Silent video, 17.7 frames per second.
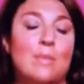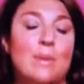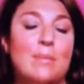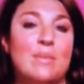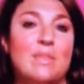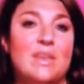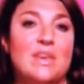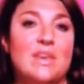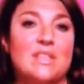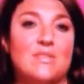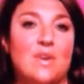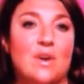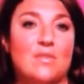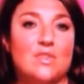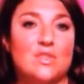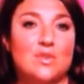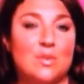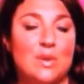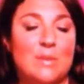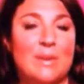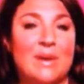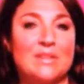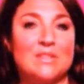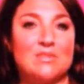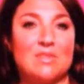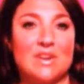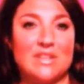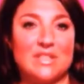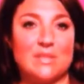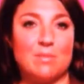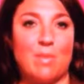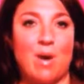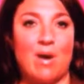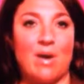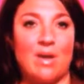remember that his father taught him how to ride
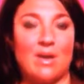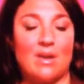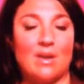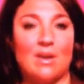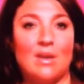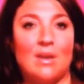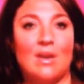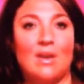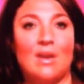his bike.